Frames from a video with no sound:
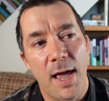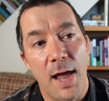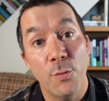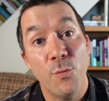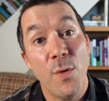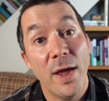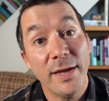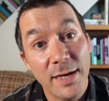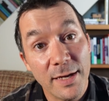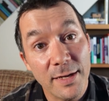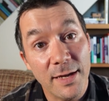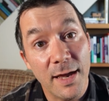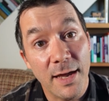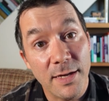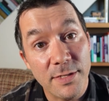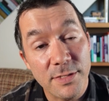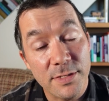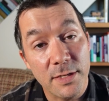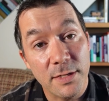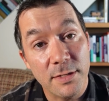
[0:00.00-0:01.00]

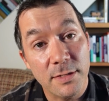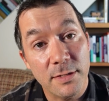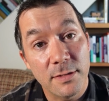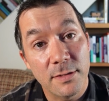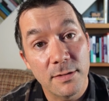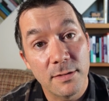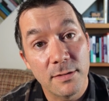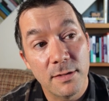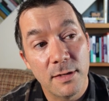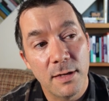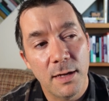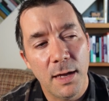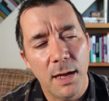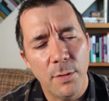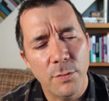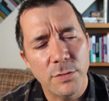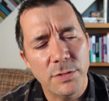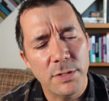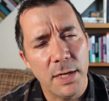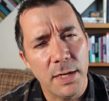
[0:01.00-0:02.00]
recognized it.
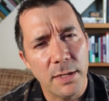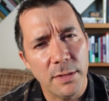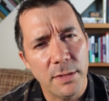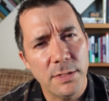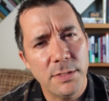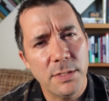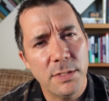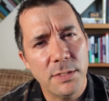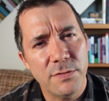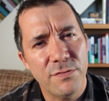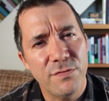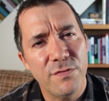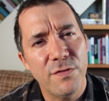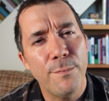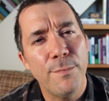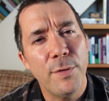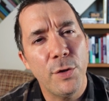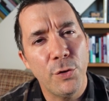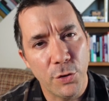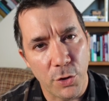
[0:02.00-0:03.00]
I was like, this is
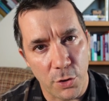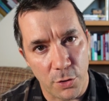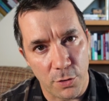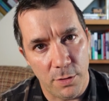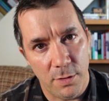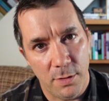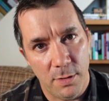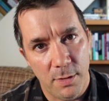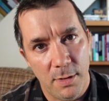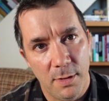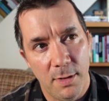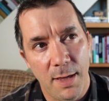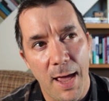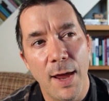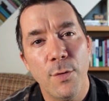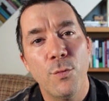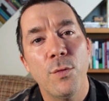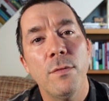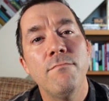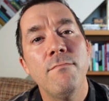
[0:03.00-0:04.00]
familiar.
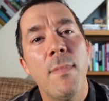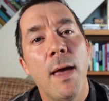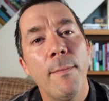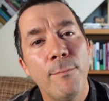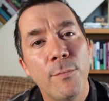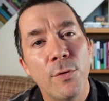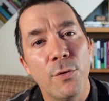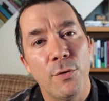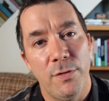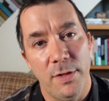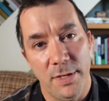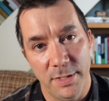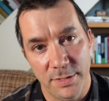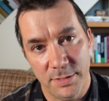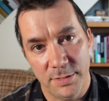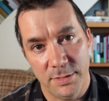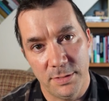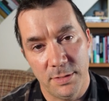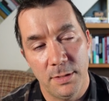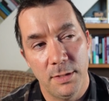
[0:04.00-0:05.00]
I remember
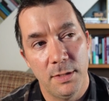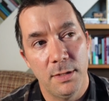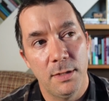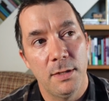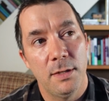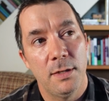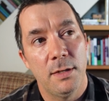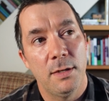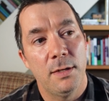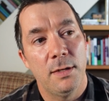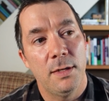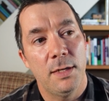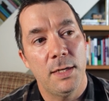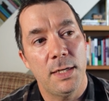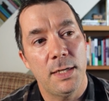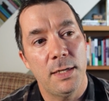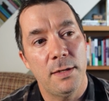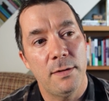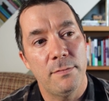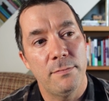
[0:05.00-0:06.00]
this.
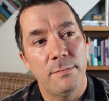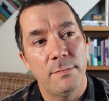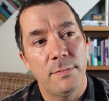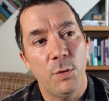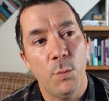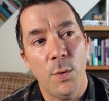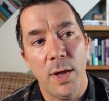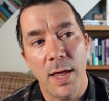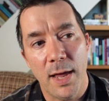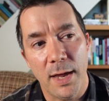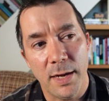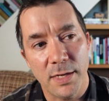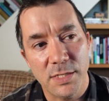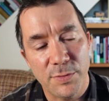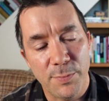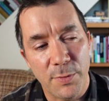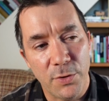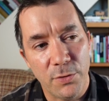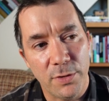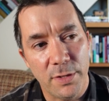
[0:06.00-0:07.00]
The way I
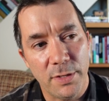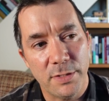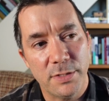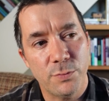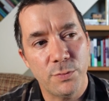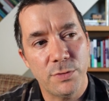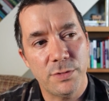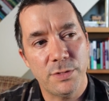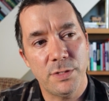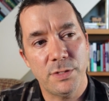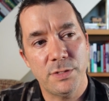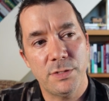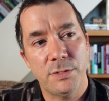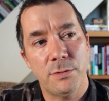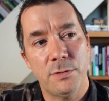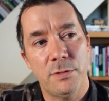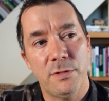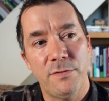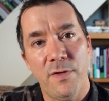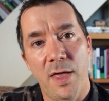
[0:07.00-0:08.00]
experienced was this
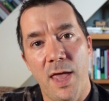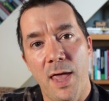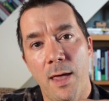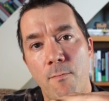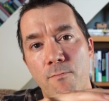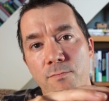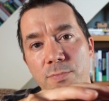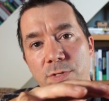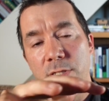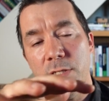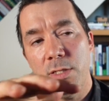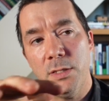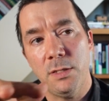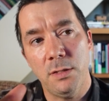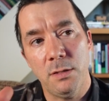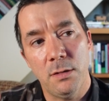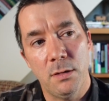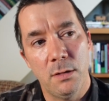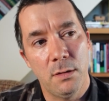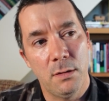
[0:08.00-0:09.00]
sort of
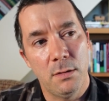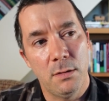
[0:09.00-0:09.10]
empty